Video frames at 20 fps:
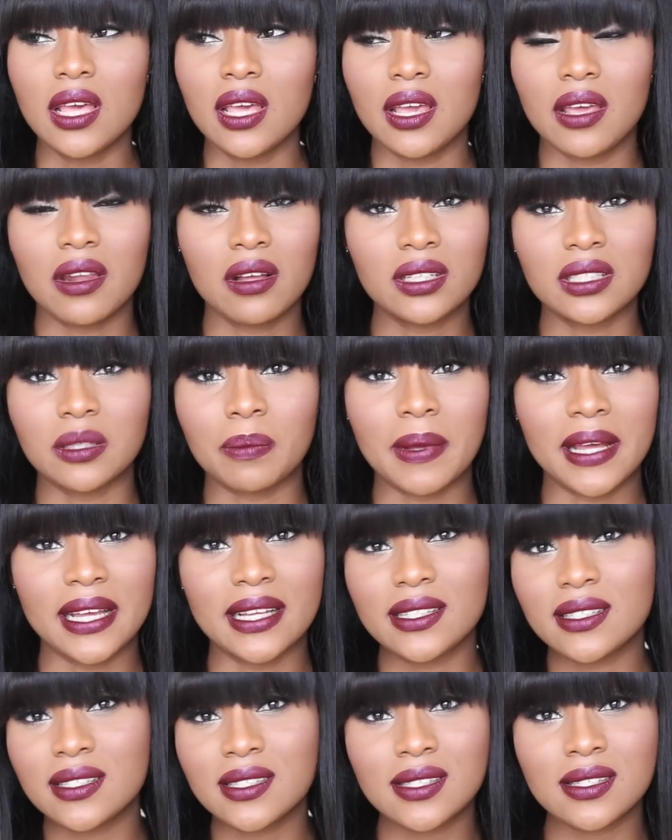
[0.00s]
It all
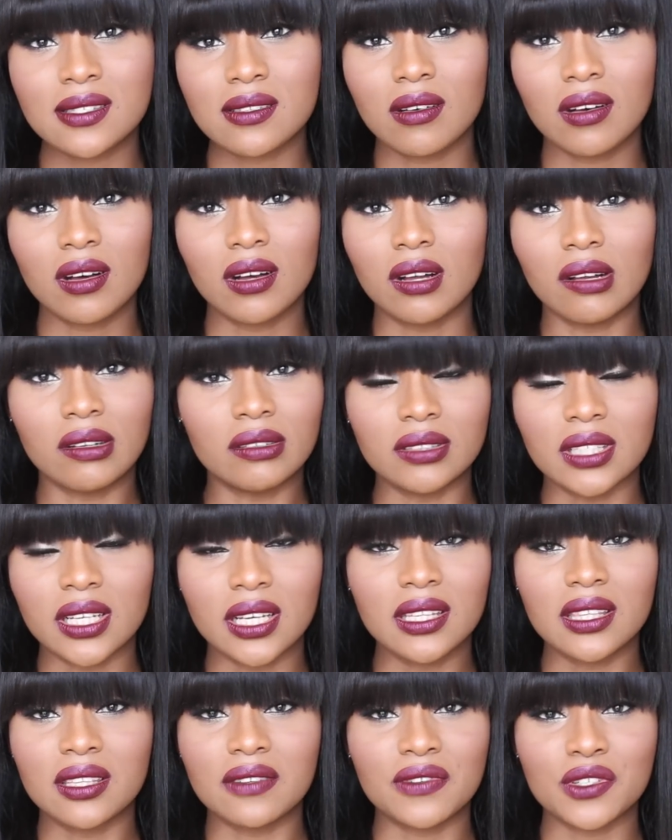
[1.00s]
depends on
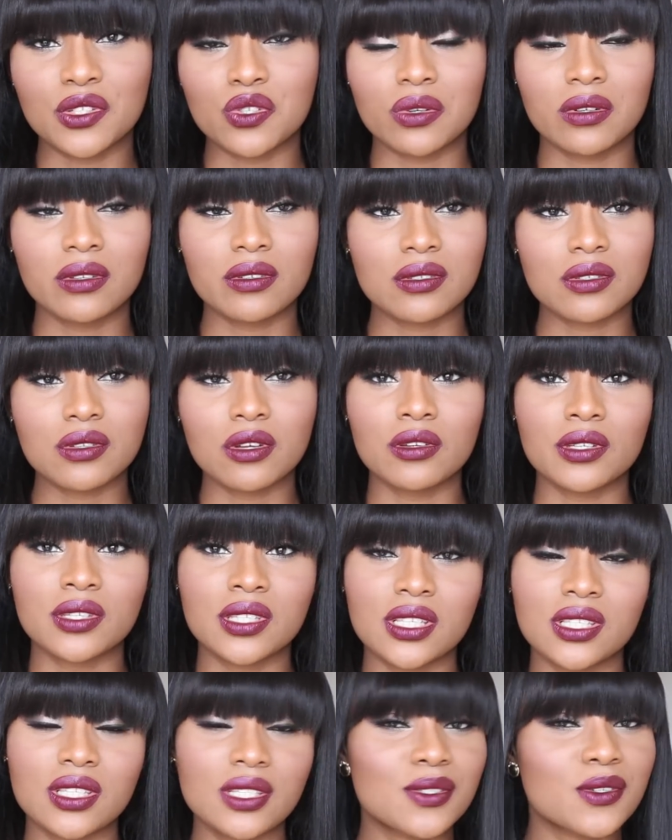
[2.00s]
the individual. So
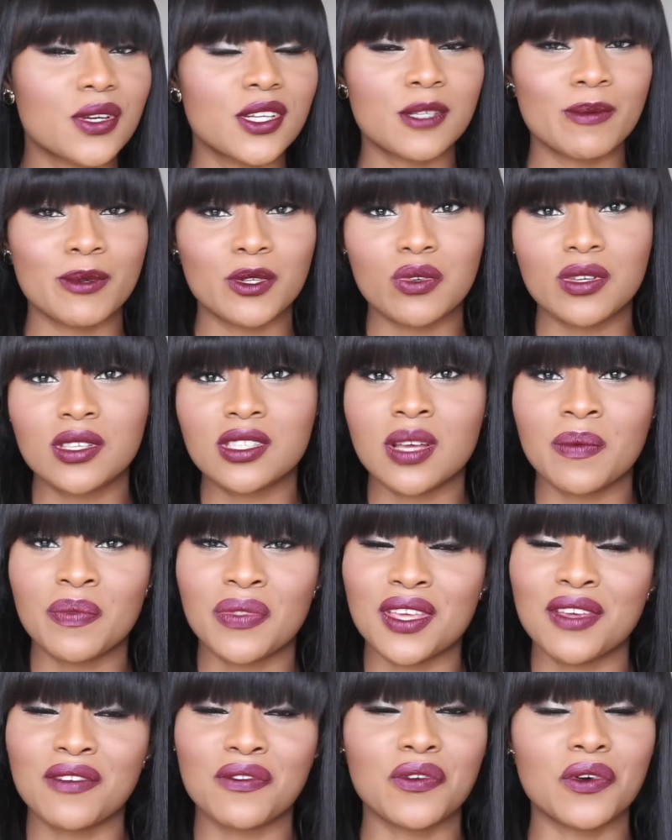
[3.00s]
Sisi is going to be doing
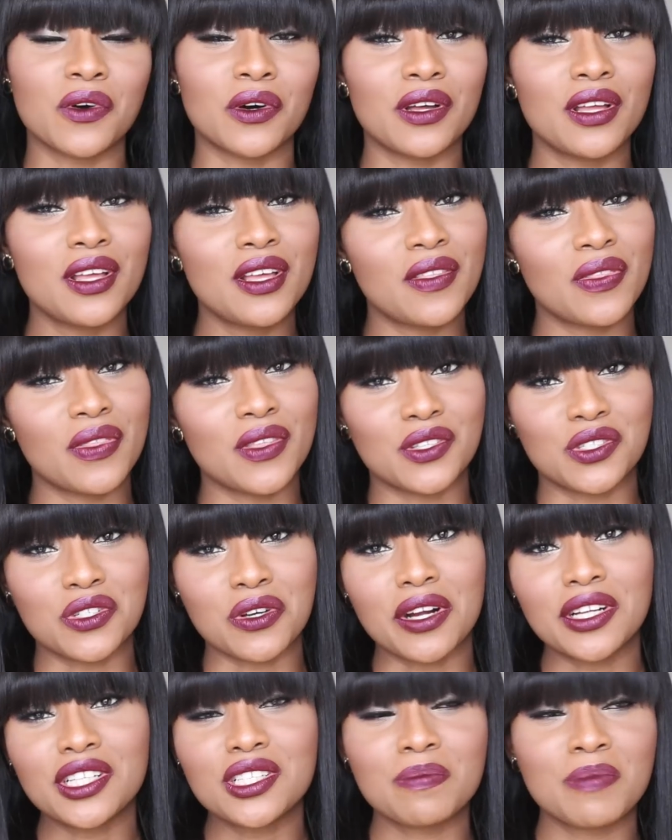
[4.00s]
something for the
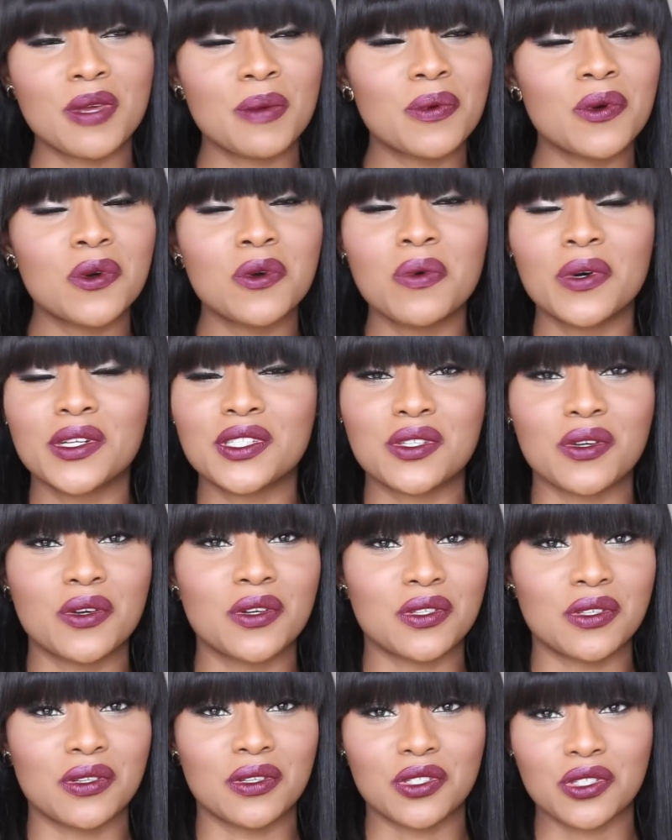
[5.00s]
church, people who want to go
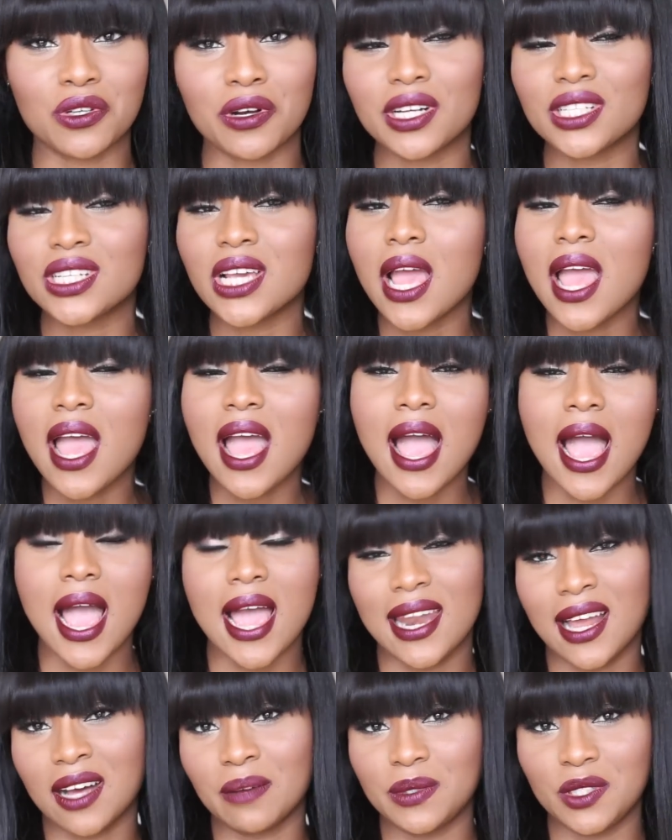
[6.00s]
to the church,
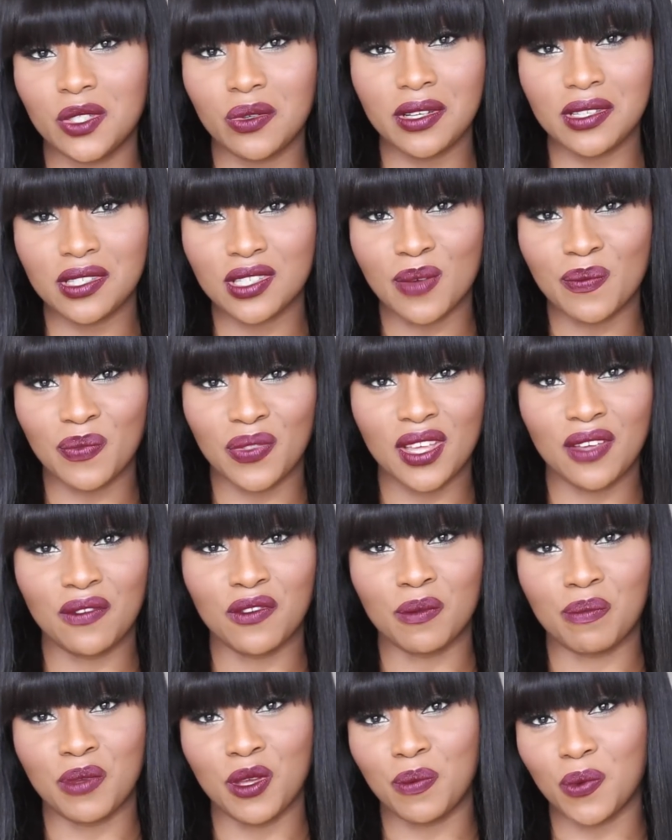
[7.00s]
and I'll be doing something
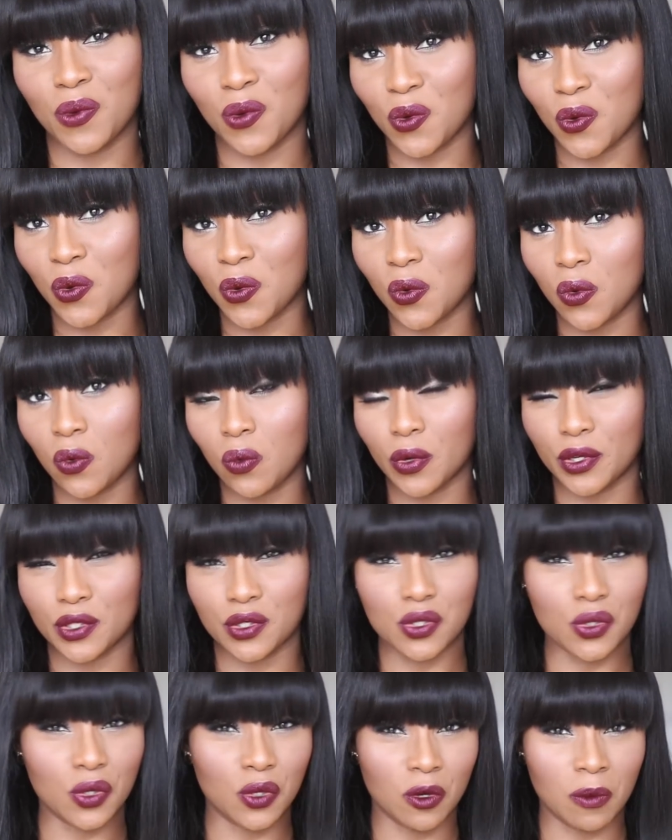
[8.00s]
for people who
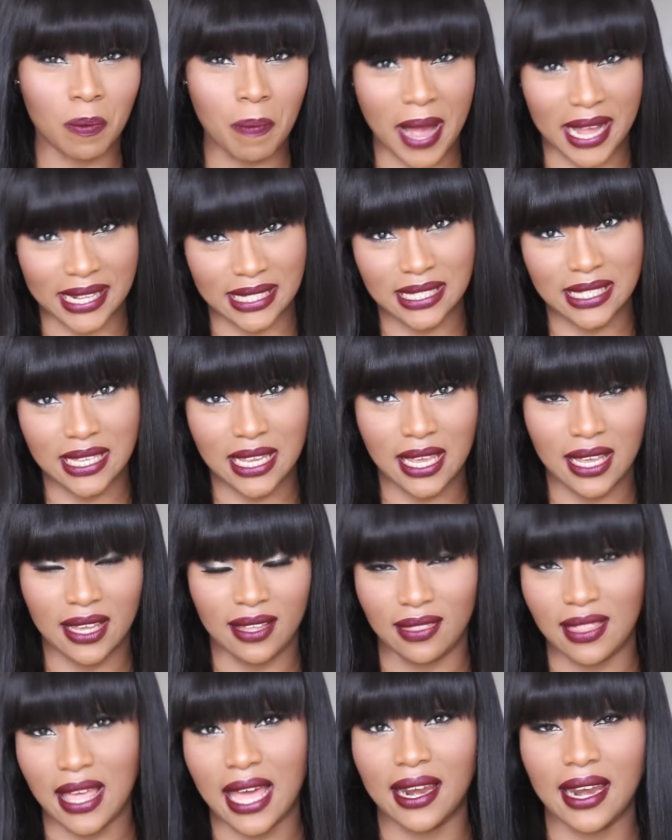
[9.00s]
want to go
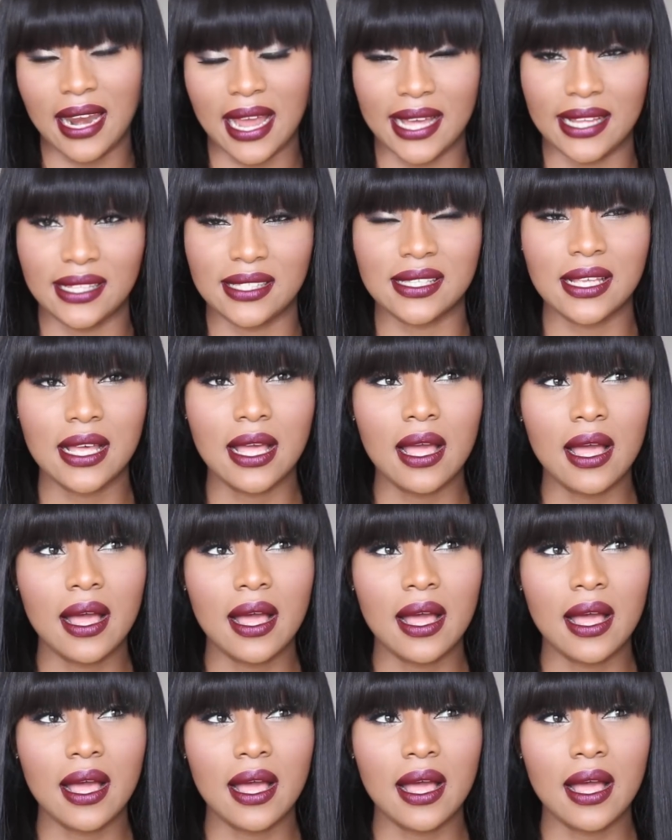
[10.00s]
partying that night.